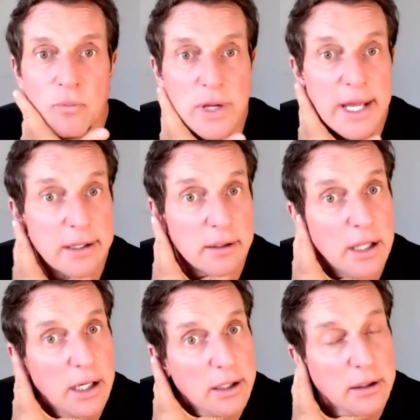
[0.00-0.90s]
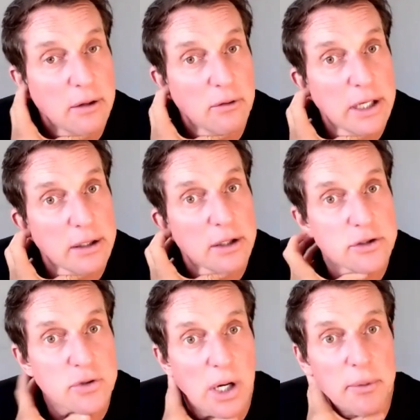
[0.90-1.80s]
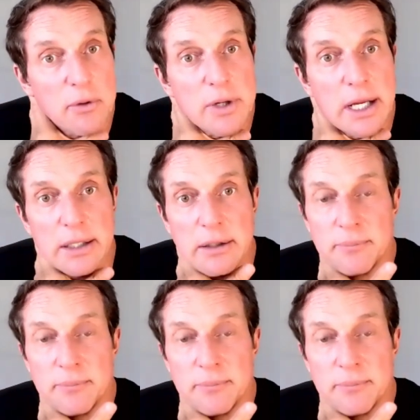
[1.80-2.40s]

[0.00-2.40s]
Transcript: we had a lot, you know, we had a lot of trauma. We had,